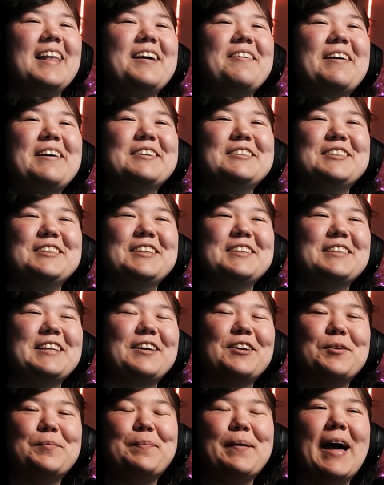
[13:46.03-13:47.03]
Oh, she just
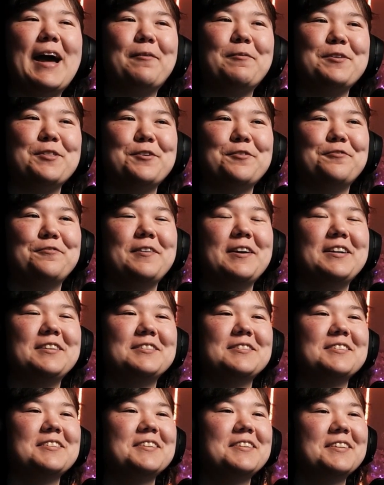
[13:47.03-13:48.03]
held her back with her
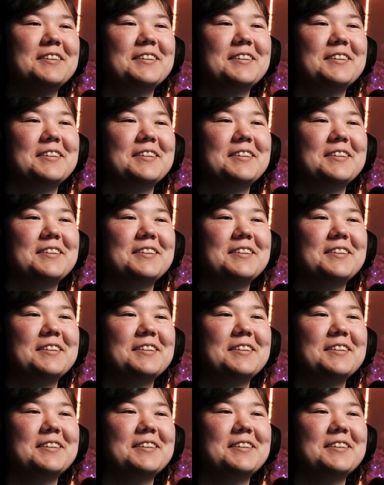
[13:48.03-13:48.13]
face.